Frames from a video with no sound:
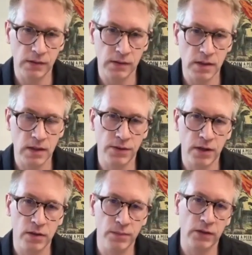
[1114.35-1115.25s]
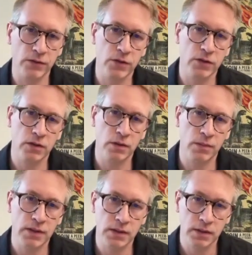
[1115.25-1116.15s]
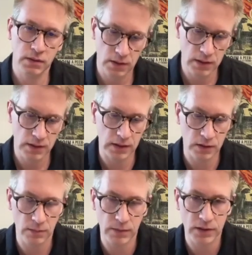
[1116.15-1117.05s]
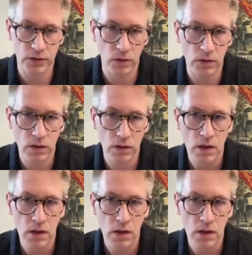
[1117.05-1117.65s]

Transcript: the Ethereum ecosystem is is extremely strong.